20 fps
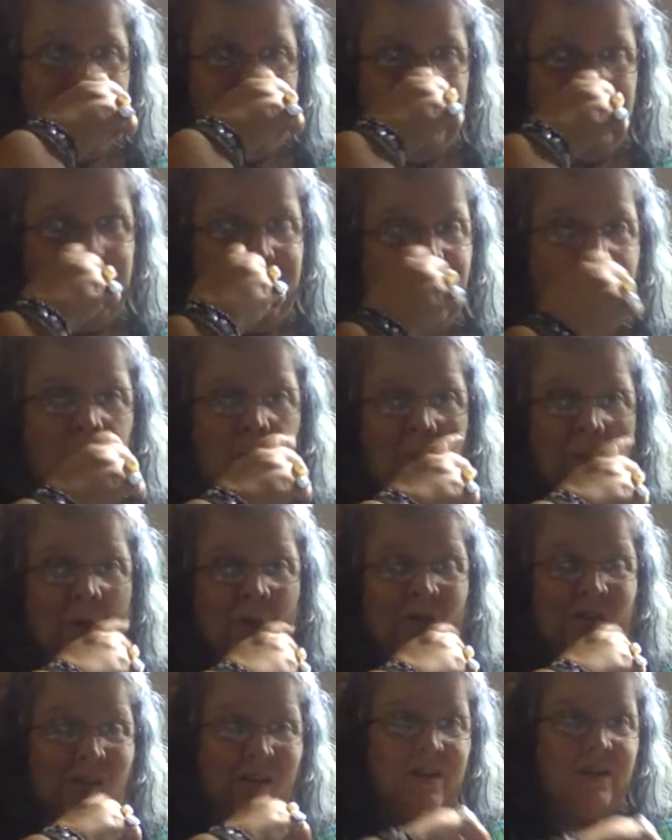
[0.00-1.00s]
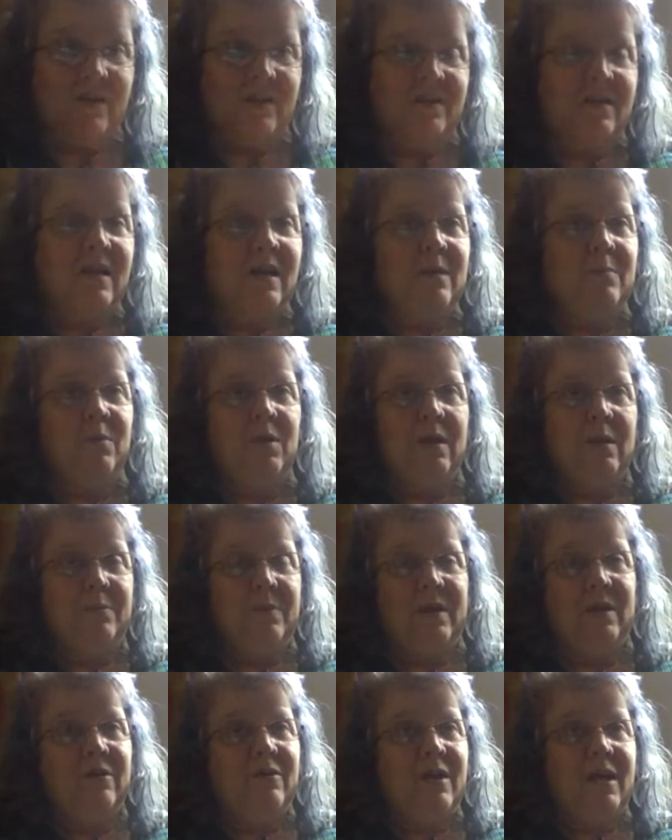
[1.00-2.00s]
So once I get the table
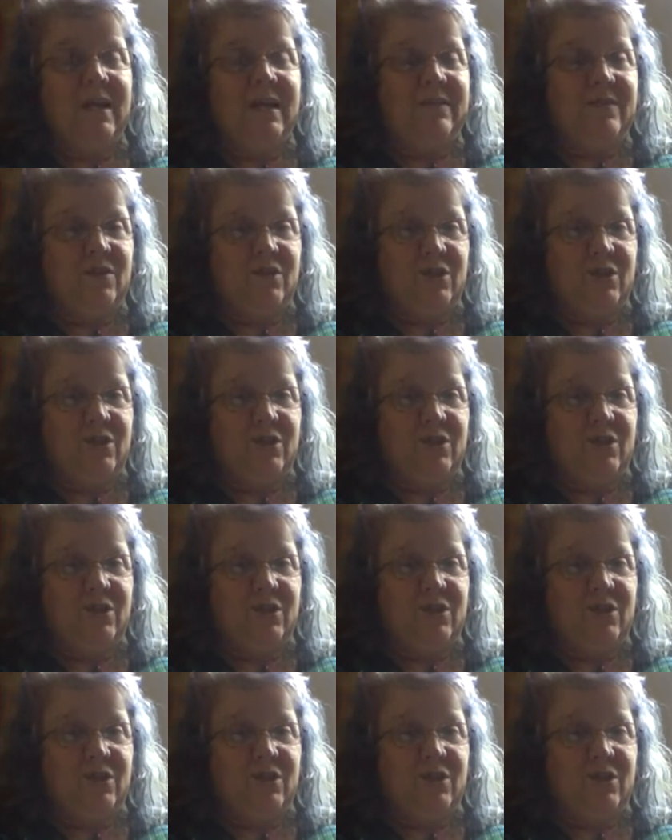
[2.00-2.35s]
up here and I get